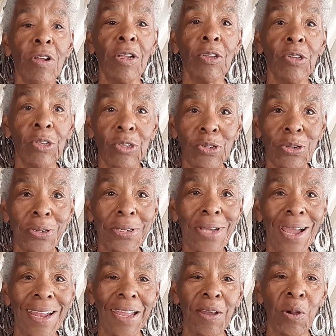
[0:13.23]
into a
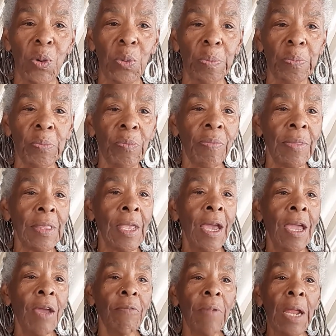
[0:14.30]
tiny
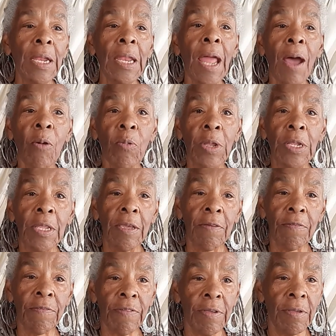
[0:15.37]
home. Right now we
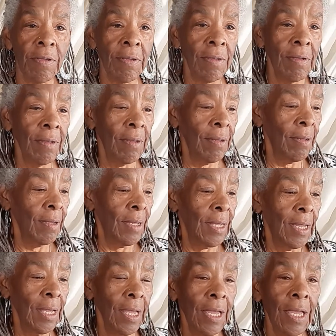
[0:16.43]
live
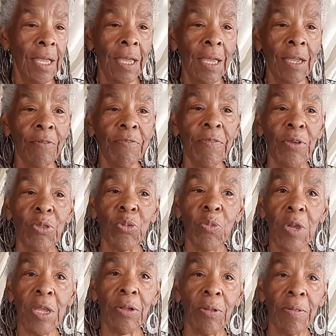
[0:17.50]
in a fifth
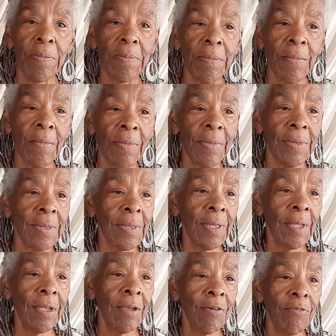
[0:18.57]
wheel,
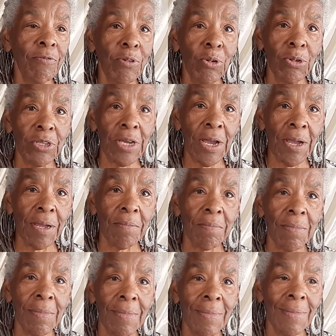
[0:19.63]
full time.
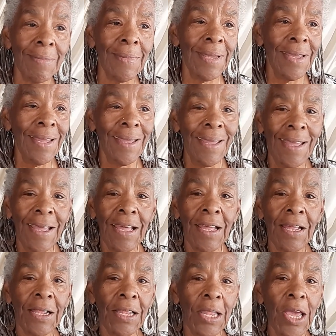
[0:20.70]

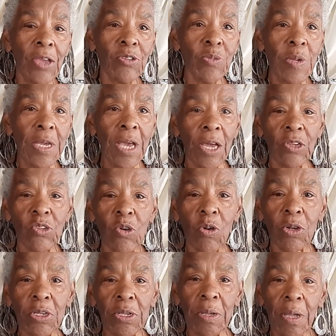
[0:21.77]
Last week I
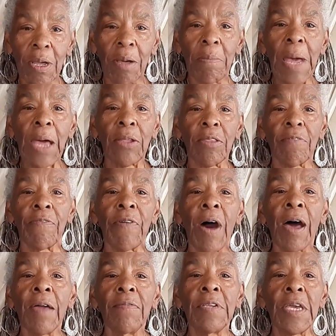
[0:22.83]
talked about the
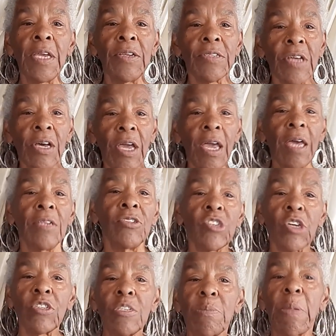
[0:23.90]
5 days I had
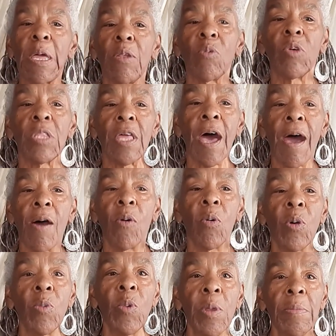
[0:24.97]
just spent with the
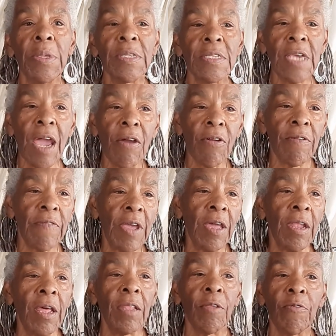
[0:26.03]
HOWA women's
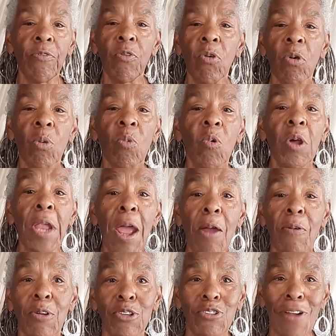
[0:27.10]
caravan and the 4
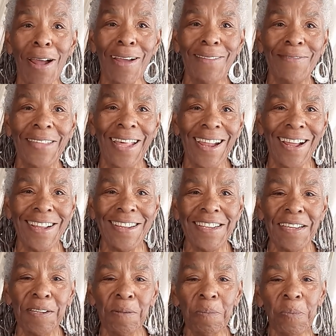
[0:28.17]
one-hour drive that I
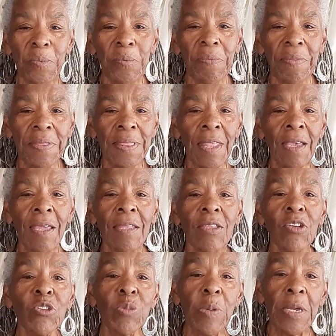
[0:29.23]
did.
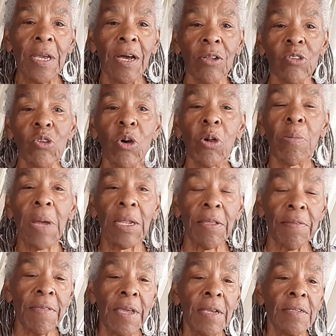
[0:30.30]
This week I'll talk about the
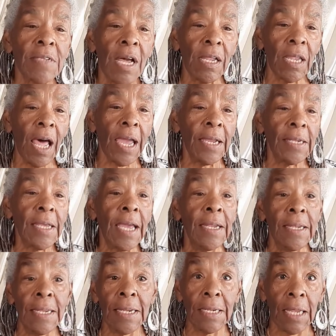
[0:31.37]
things I liked and
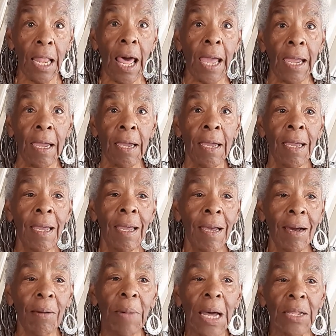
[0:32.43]
didn't like
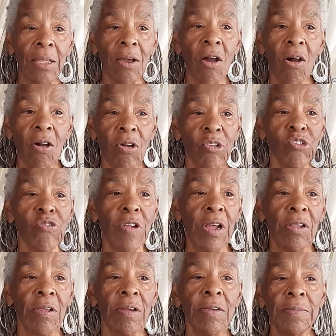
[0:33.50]
about the cargo
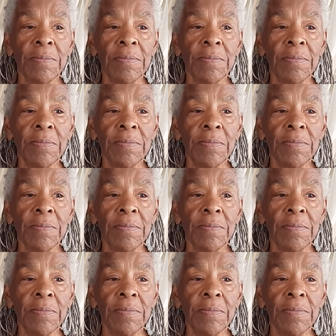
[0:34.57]
trailer